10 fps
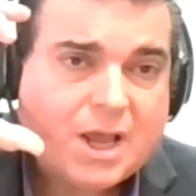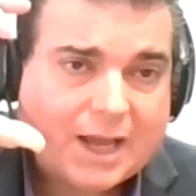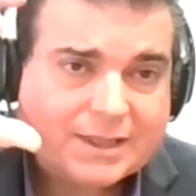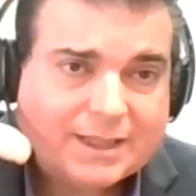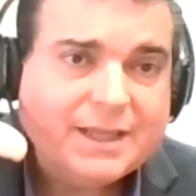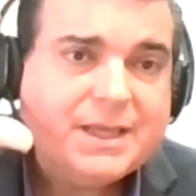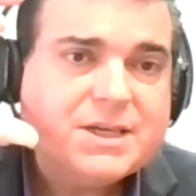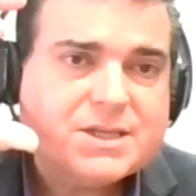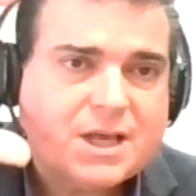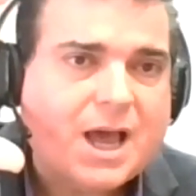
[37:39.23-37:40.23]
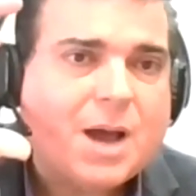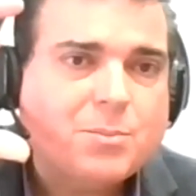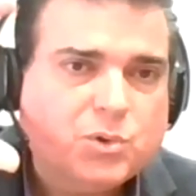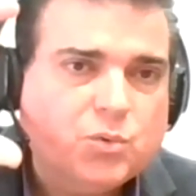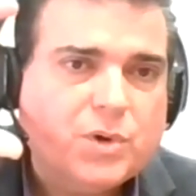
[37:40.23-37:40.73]
at least up
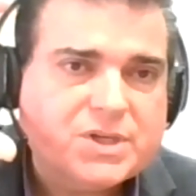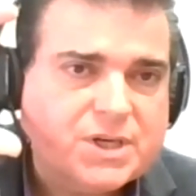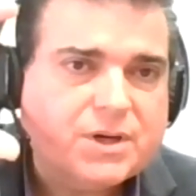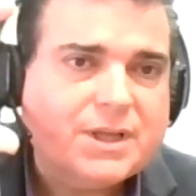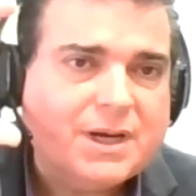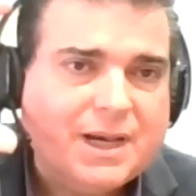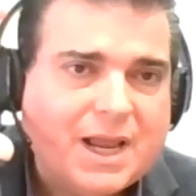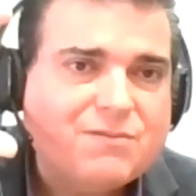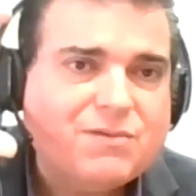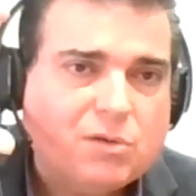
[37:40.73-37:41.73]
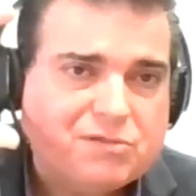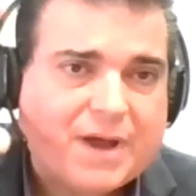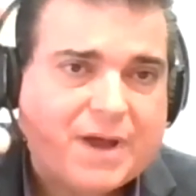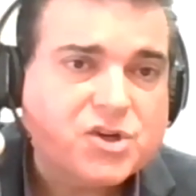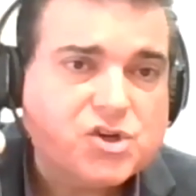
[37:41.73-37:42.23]
to a certain level of
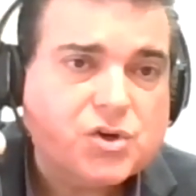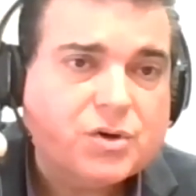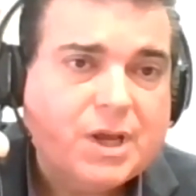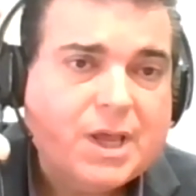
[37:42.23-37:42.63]
function.